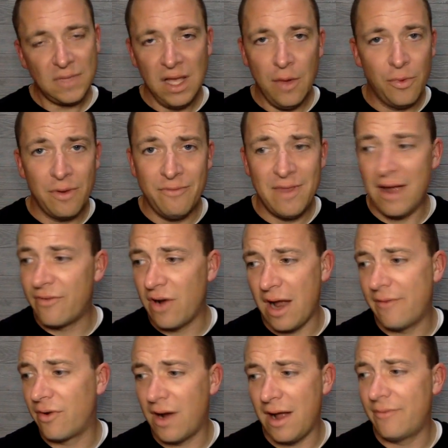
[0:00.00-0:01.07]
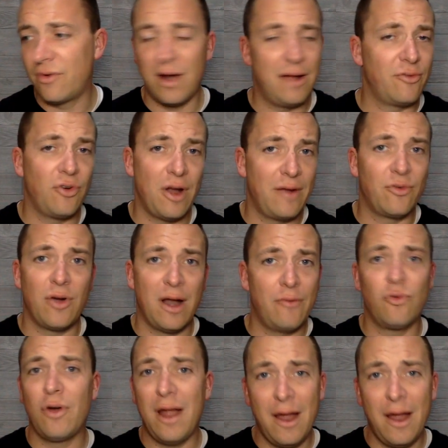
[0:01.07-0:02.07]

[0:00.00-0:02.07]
i would have never ever ever ever ever ever